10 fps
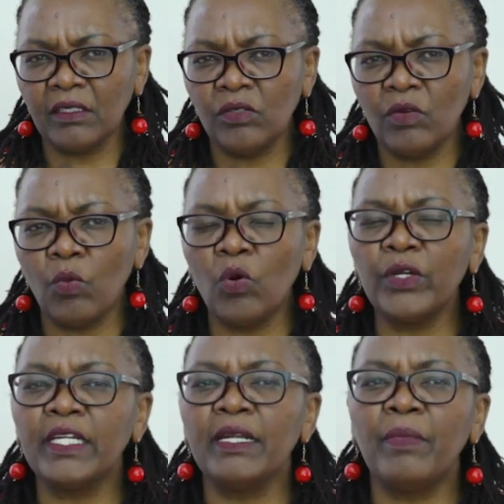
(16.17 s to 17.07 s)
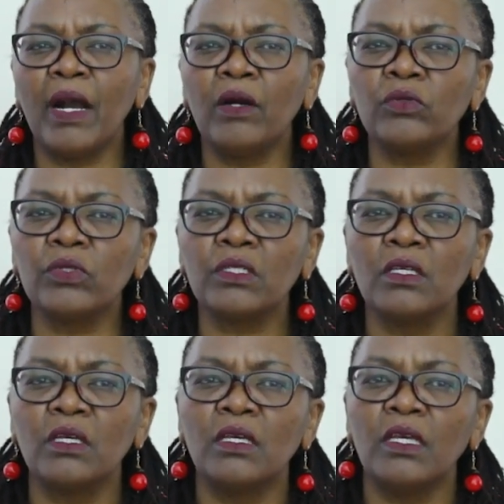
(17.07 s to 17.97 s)
You are worried about
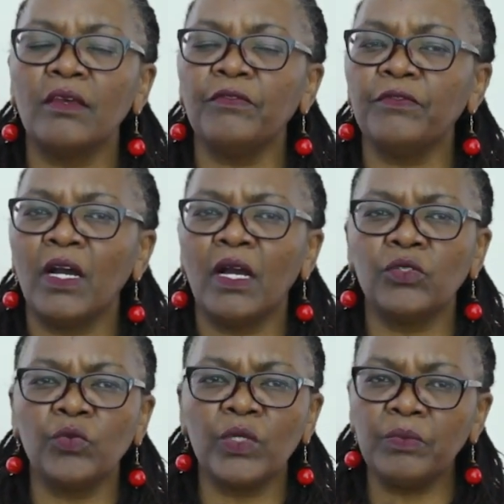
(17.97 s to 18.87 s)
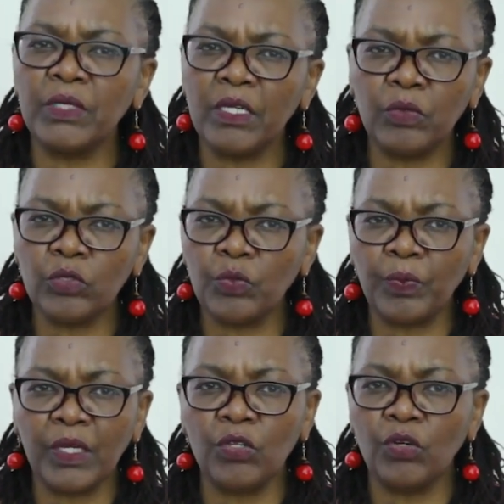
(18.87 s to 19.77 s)
if you will be able to
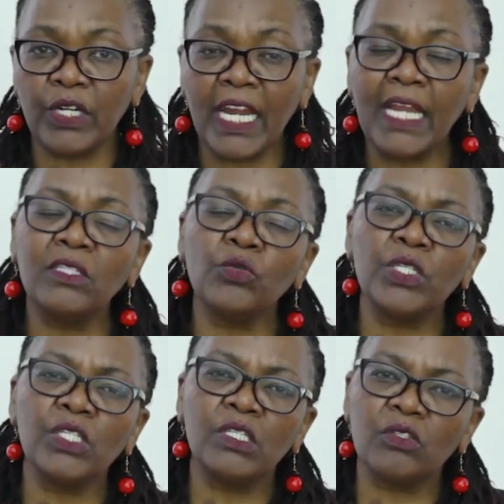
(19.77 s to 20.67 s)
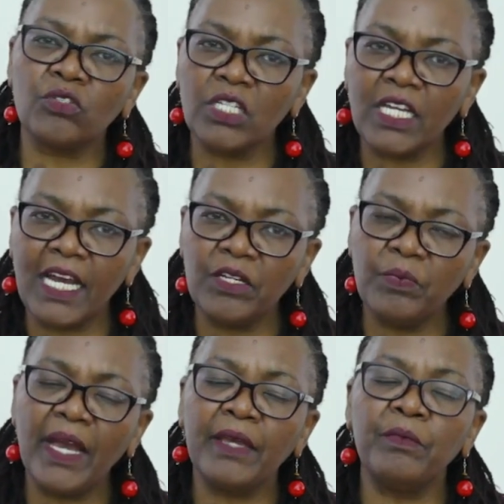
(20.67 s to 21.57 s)
pay your rent, which is triggered
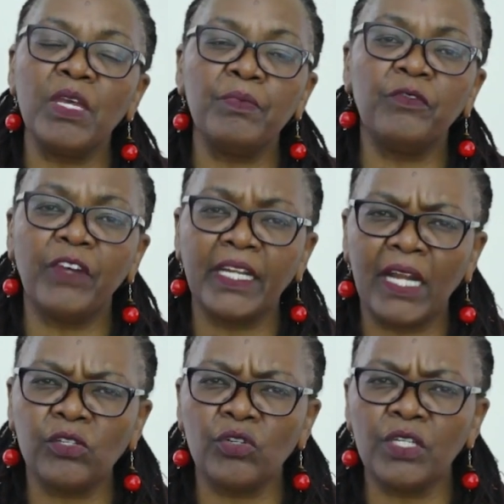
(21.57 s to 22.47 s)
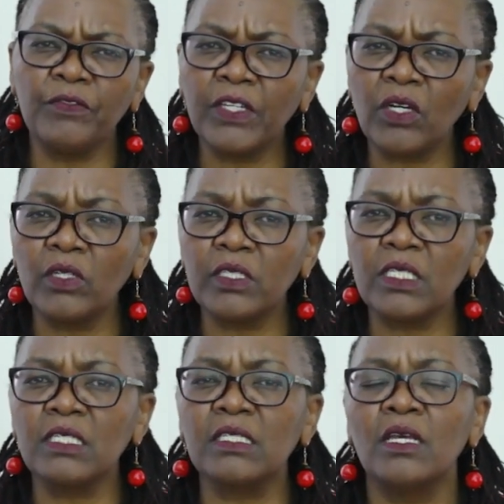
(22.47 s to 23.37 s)
by maybe financial
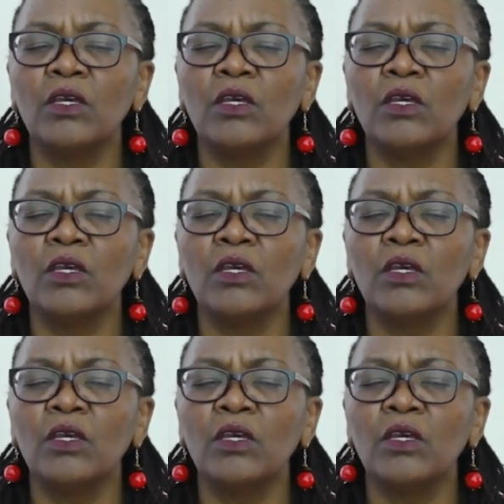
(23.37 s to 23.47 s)
difficulties.